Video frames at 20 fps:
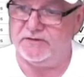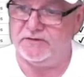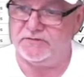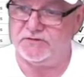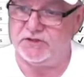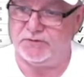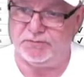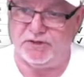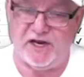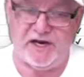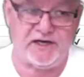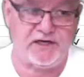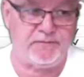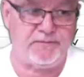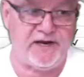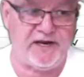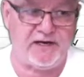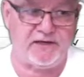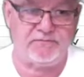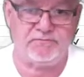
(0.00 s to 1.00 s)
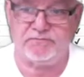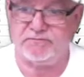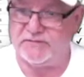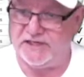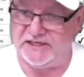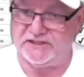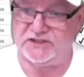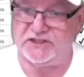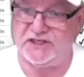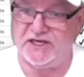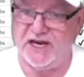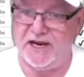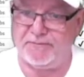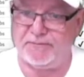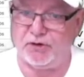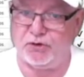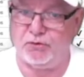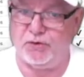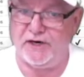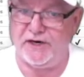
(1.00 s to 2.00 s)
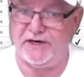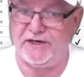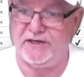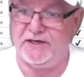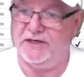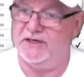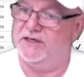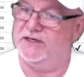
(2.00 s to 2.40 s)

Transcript: Supply and demand, that's the capital way.